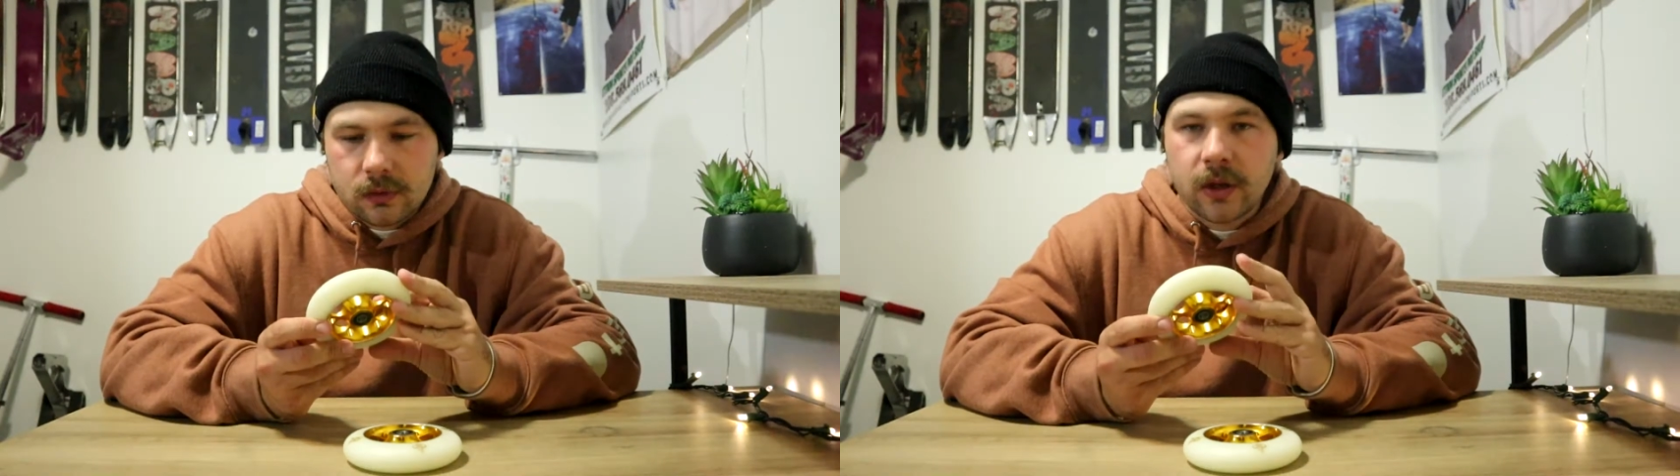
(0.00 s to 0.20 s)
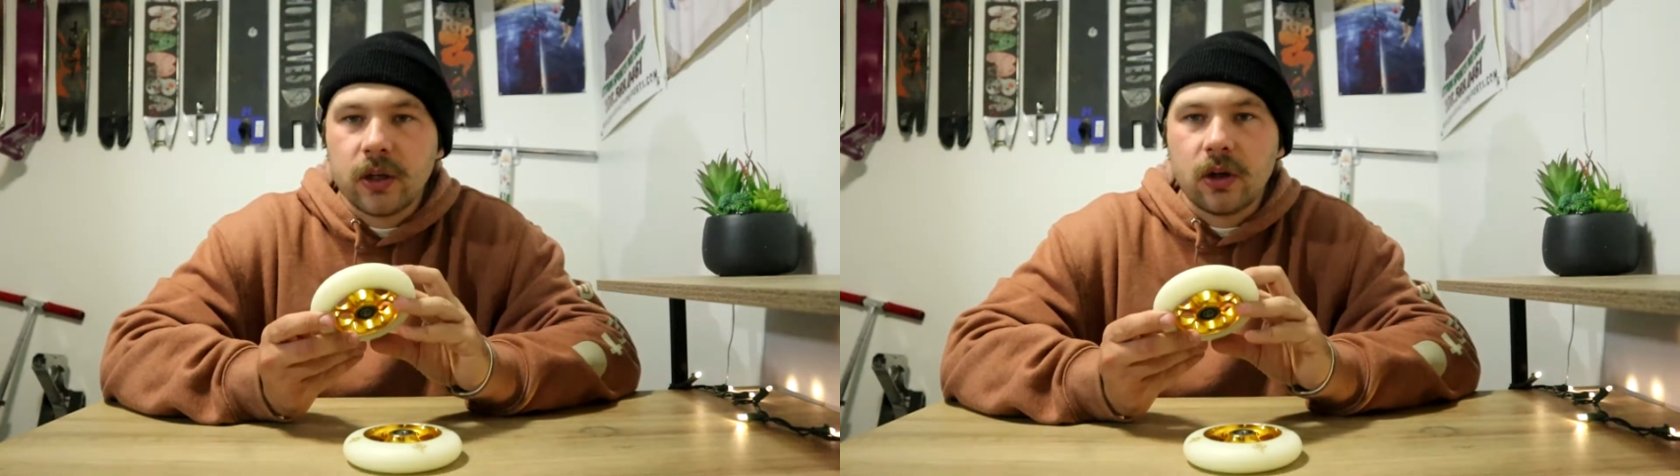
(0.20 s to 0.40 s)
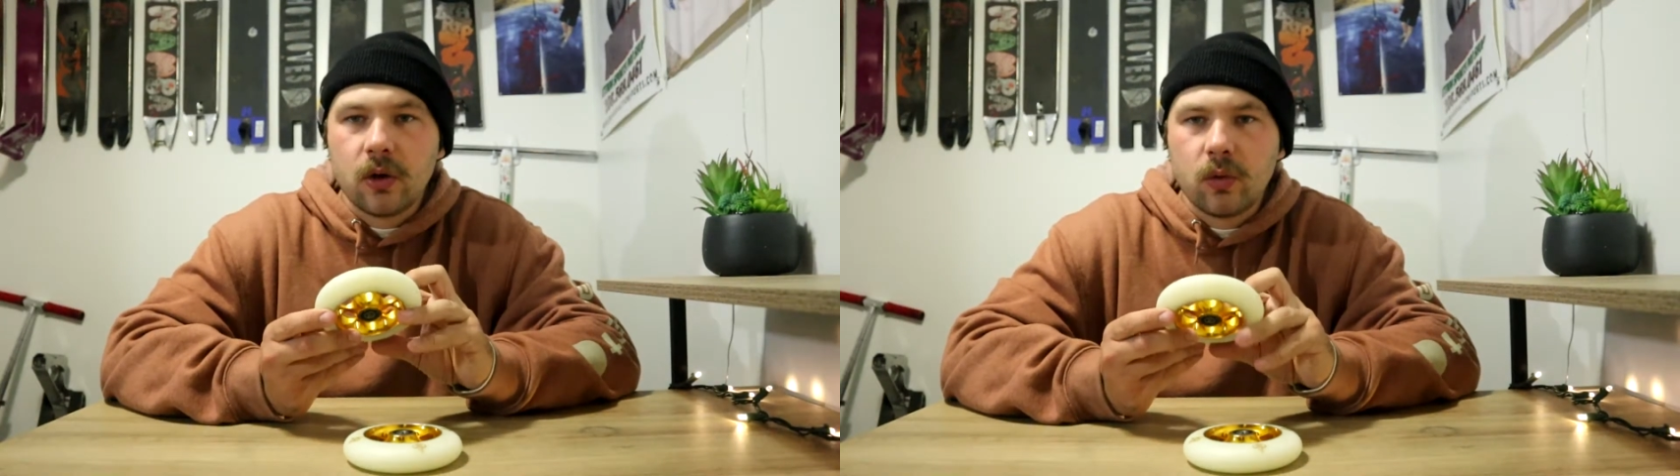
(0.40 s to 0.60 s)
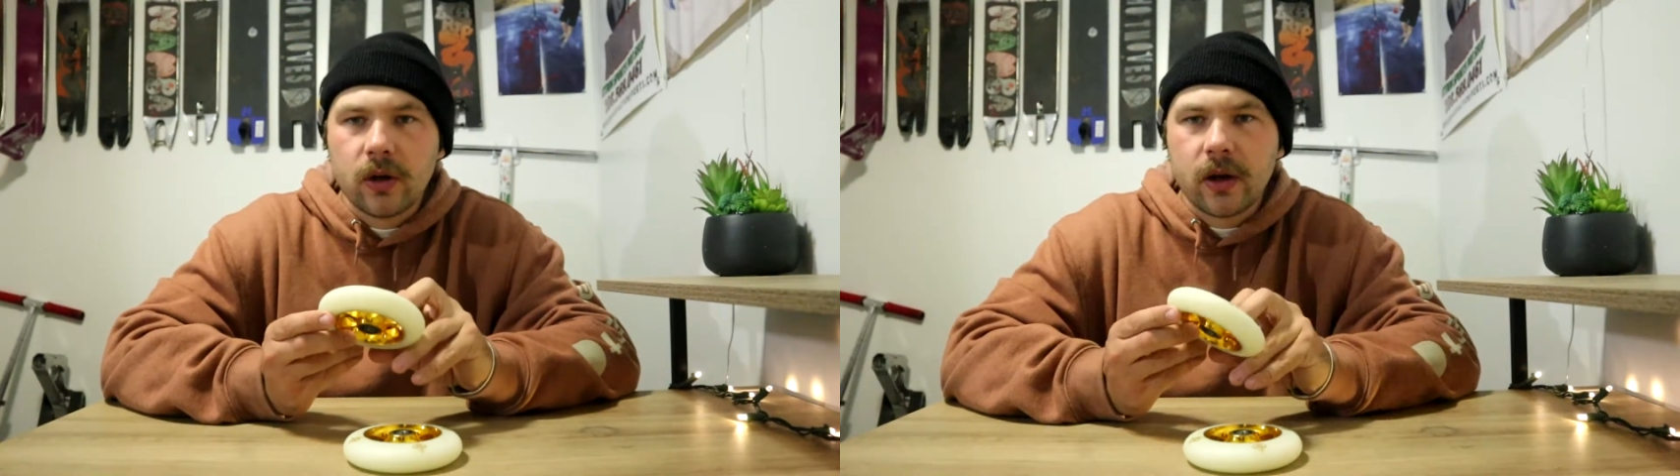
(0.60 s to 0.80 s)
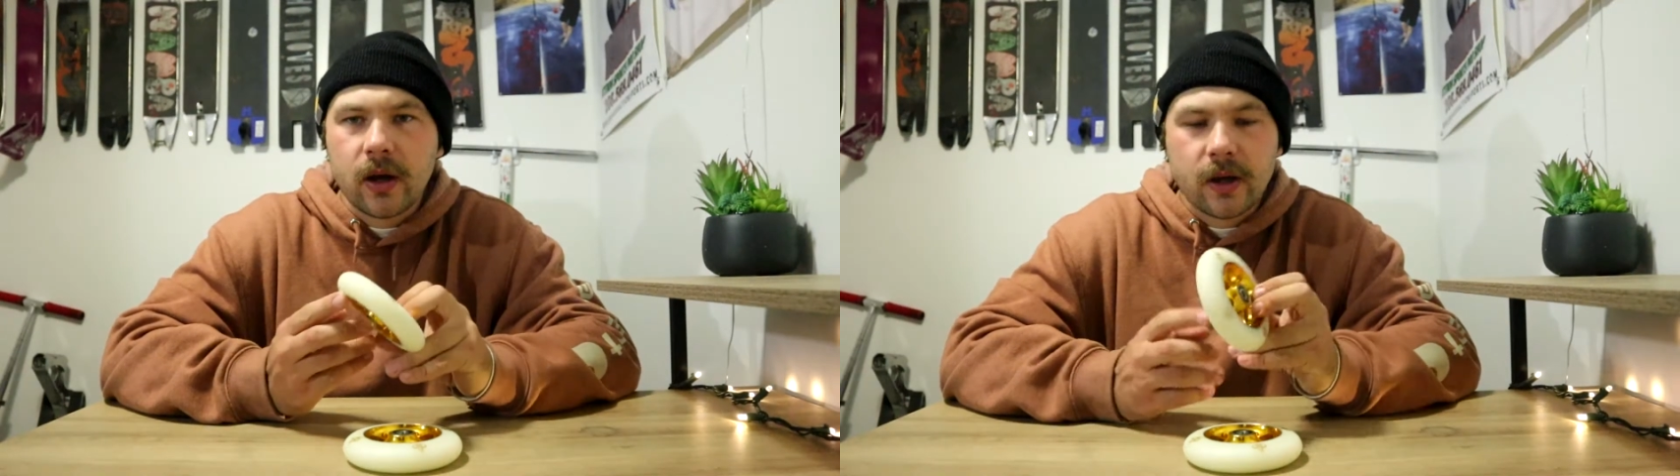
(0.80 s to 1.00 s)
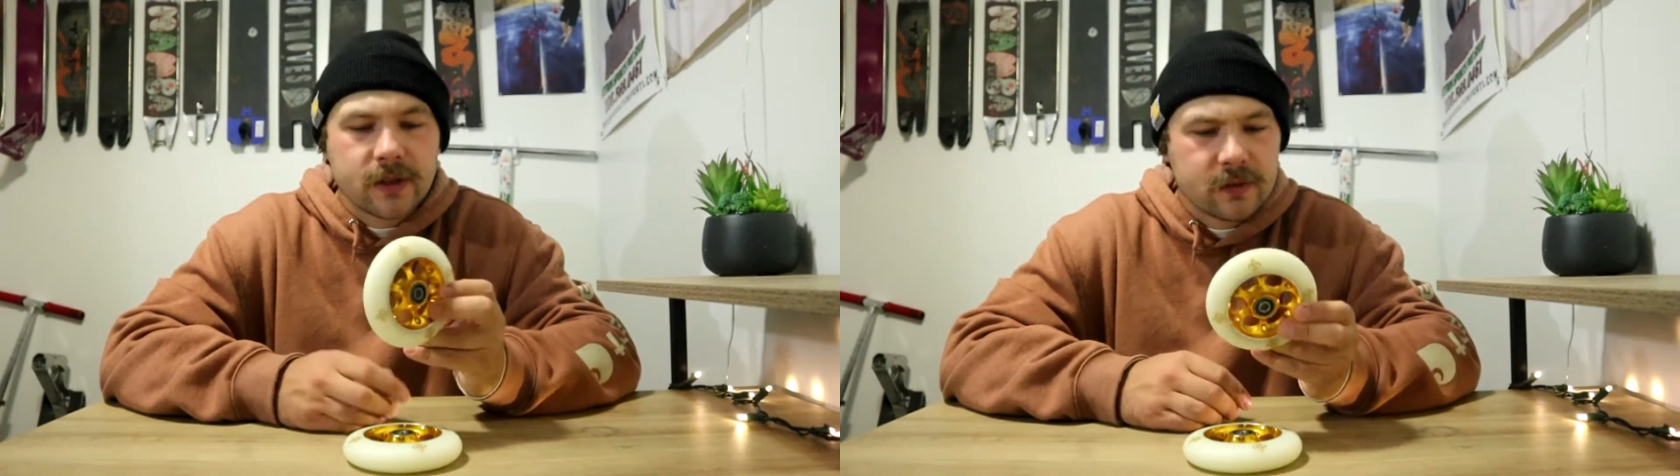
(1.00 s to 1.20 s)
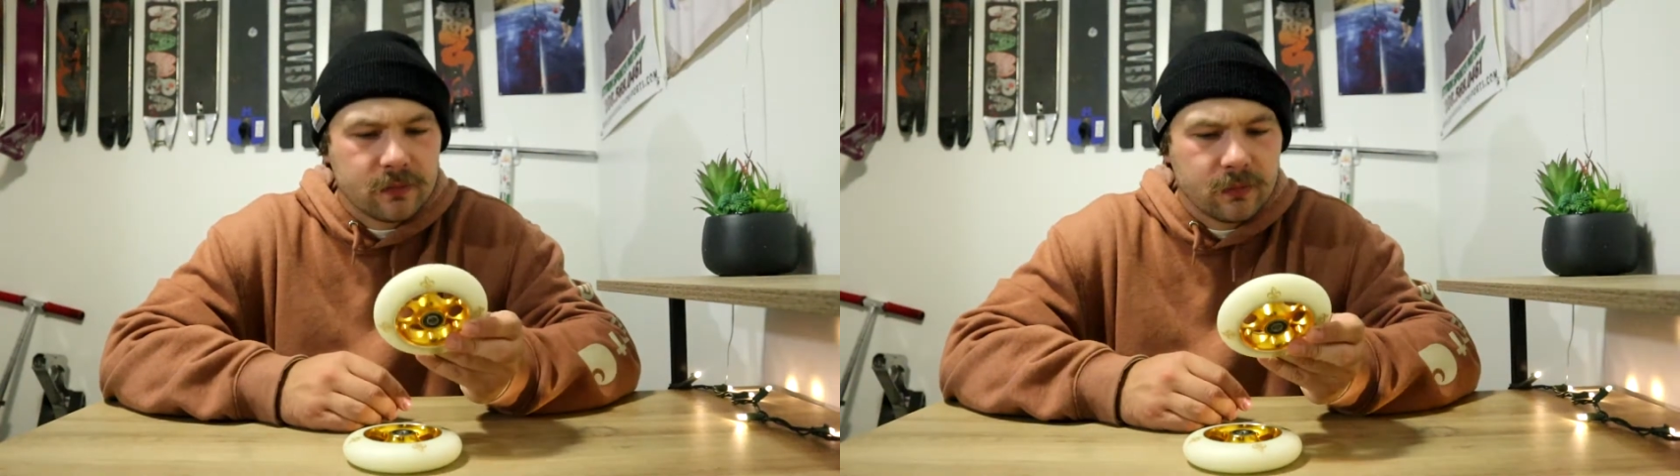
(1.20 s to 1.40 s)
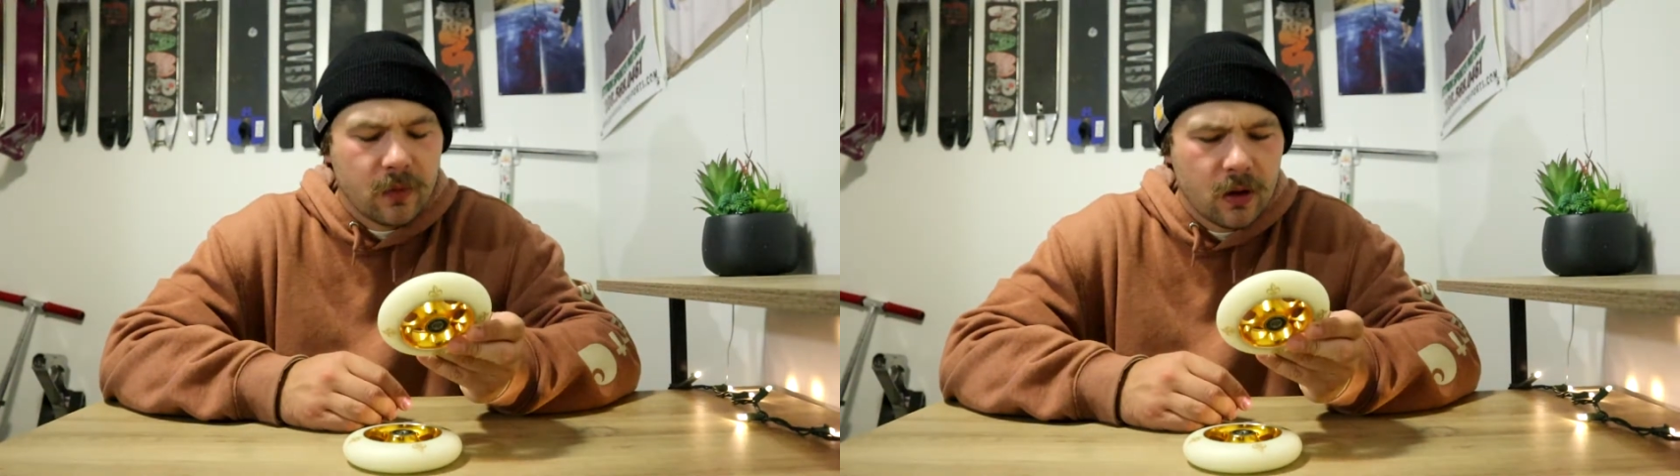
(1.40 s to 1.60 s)
let you know what
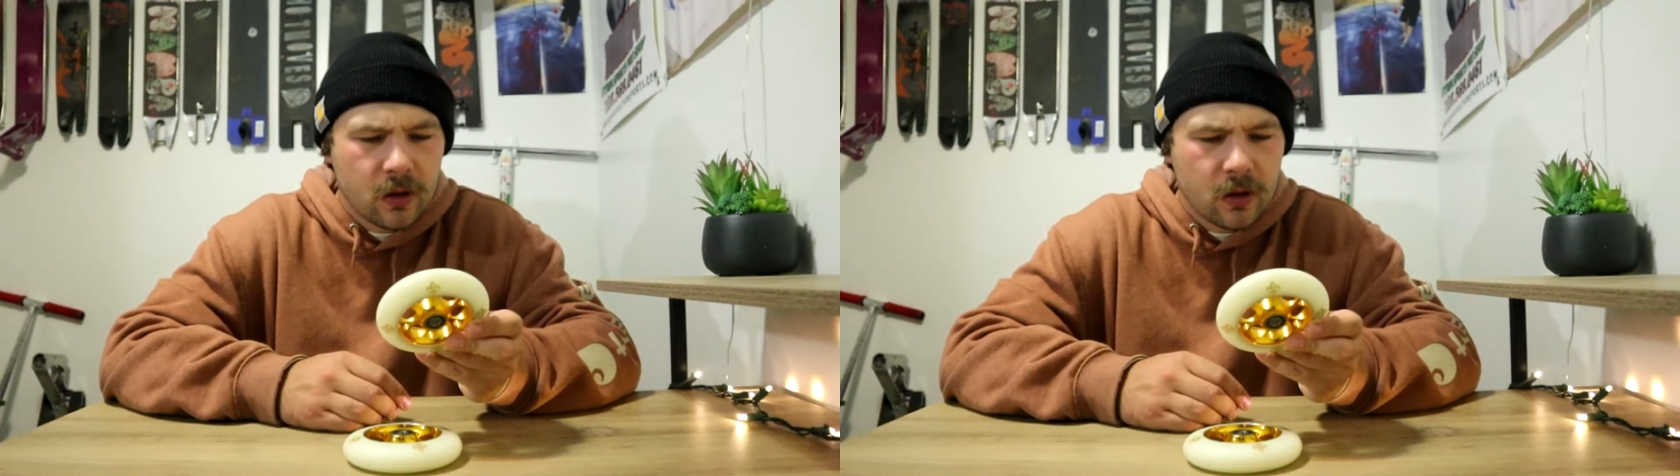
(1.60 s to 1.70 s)
some